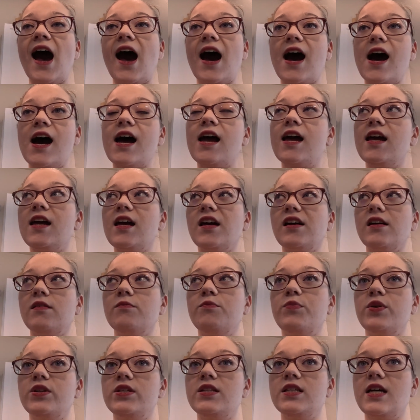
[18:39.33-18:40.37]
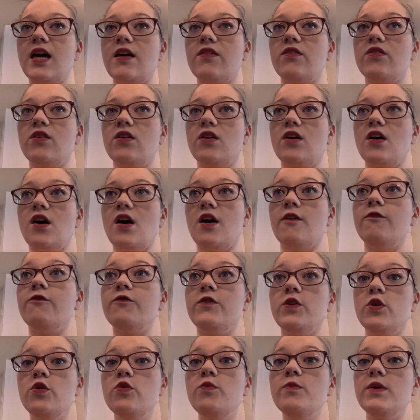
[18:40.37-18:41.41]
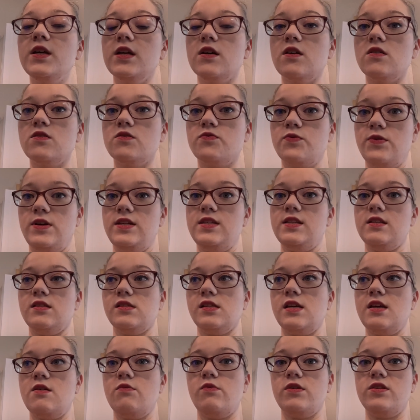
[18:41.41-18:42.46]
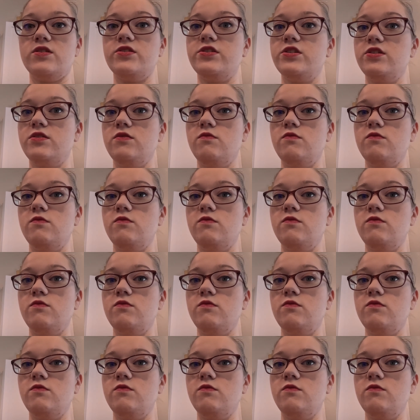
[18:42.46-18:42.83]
I put together a few meals recently with